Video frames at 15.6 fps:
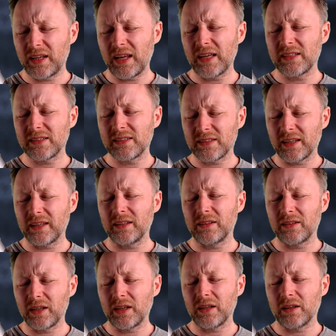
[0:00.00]
Craig's
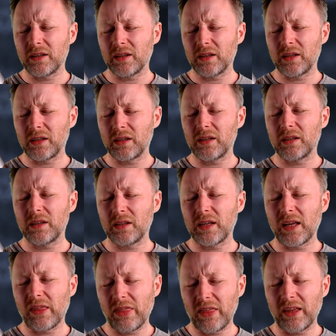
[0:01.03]
thinking, I
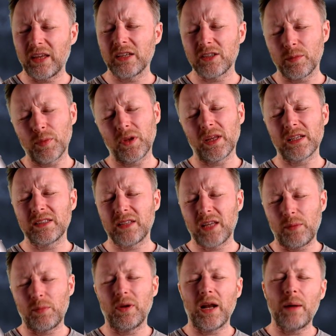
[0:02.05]
think it's about this
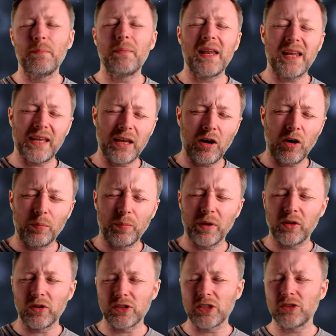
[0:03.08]
time when I'm meant to get up,
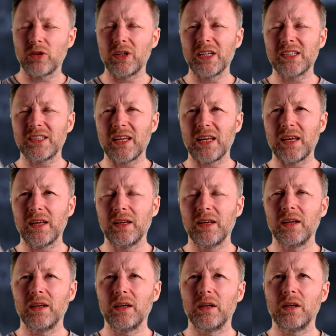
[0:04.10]
because he's going to say,
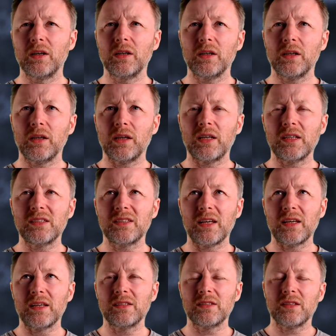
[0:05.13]
he
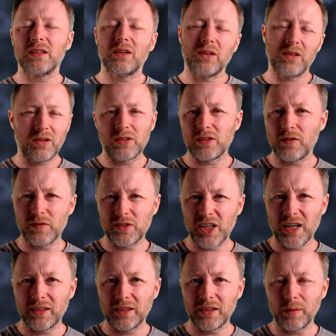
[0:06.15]
says, because they've
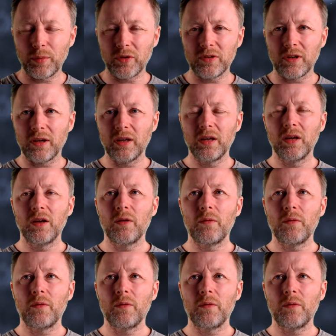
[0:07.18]
chatted about it.